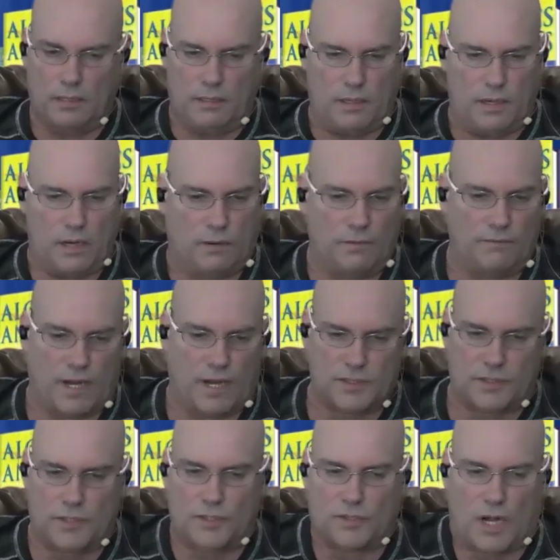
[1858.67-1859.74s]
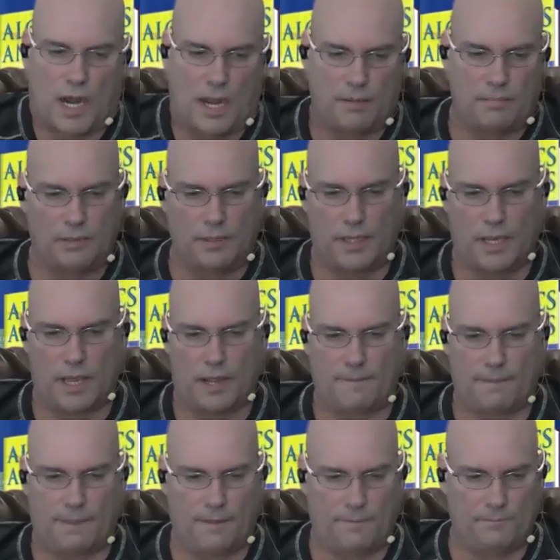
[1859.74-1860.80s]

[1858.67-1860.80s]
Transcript: invest in Tribe again,